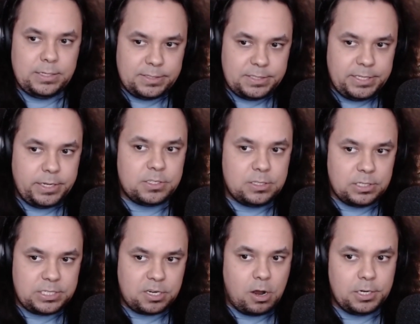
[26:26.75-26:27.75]
and tears at the
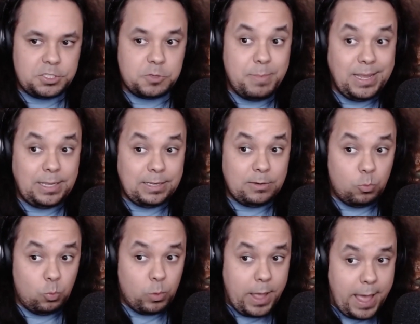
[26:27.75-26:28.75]
start to make it
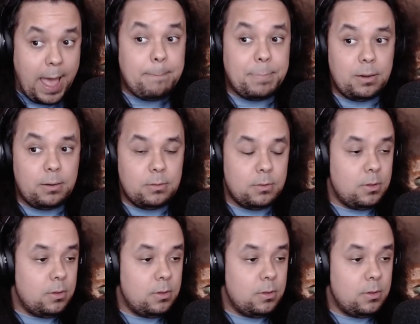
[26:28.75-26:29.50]
happen.